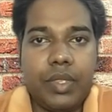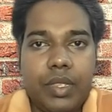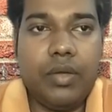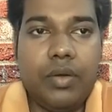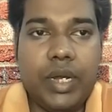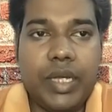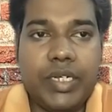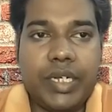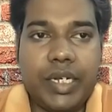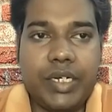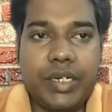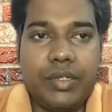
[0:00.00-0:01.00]
Click on
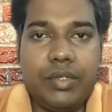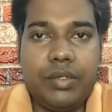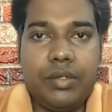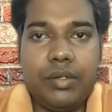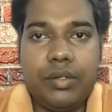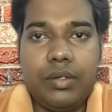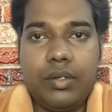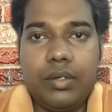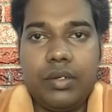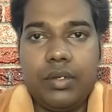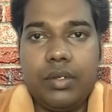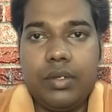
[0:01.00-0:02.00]
extensions
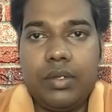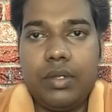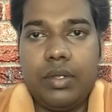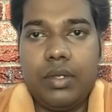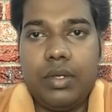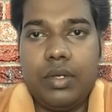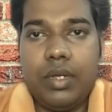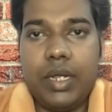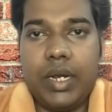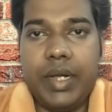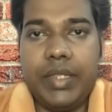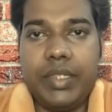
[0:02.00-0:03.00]

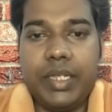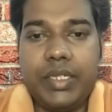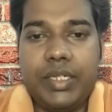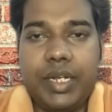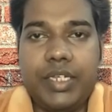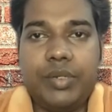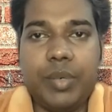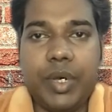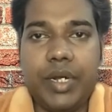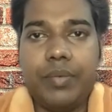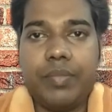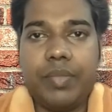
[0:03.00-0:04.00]
and in the search
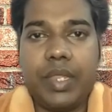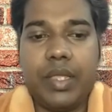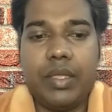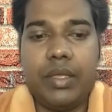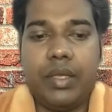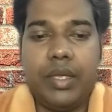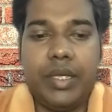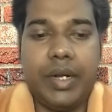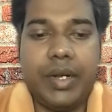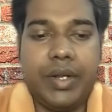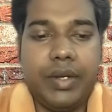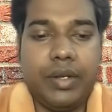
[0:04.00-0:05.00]
bar
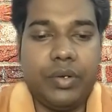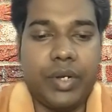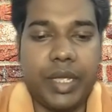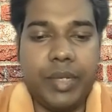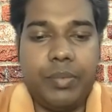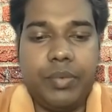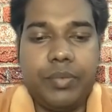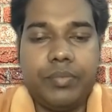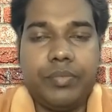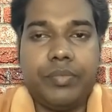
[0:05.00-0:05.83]
here you type